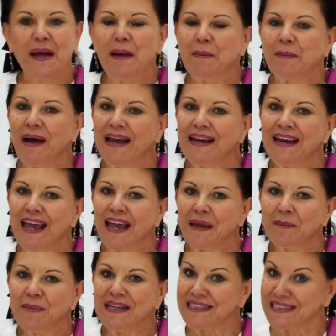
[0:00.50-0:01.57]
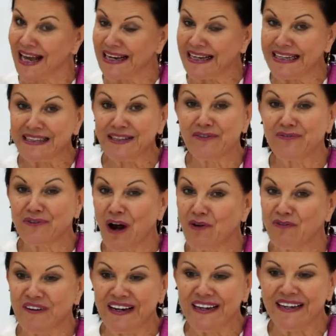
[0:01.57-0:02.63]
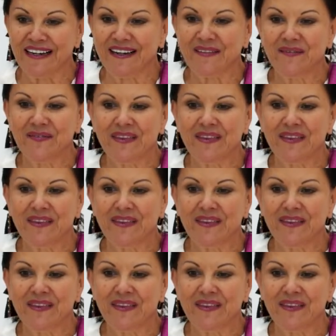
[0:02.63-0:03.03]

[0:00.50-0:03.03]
My name is Anita Frauwallner,